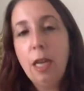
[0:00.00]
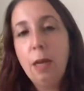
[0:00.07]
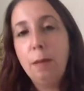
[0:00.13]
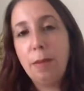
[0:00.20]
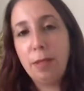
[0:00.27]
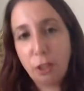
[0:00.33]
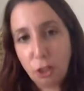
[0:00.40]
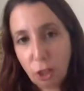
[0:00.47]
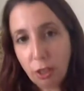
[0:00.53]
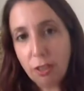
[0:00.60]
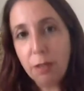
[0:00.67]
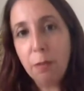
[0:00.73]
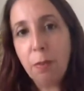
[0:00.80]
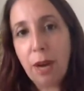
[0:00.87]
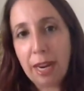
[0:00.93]
but start
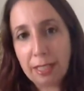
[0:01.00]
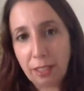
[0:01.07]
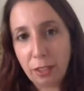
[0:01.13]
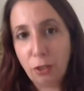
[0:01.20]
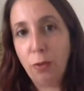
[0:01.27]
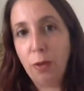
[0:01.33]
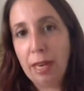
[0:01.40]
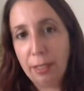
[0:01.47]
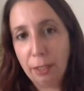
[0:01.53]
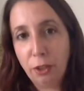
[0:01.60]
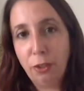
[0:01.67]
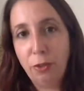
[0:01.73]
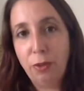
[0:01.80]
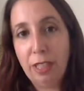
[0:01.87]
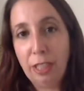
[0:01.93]
to practice
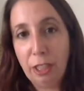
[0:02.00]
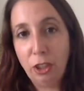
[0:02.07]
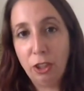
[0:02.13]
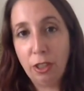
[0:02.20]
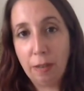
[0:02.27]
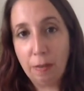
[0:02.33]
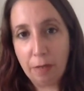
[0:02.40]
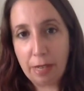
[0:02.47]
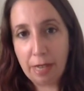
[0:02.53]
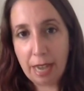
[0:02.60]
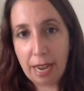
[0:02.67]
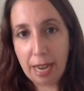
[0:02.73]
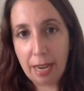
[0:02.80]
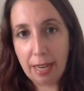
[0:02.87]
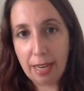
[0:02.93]
gratitude each and every
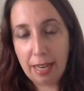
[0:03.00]
day.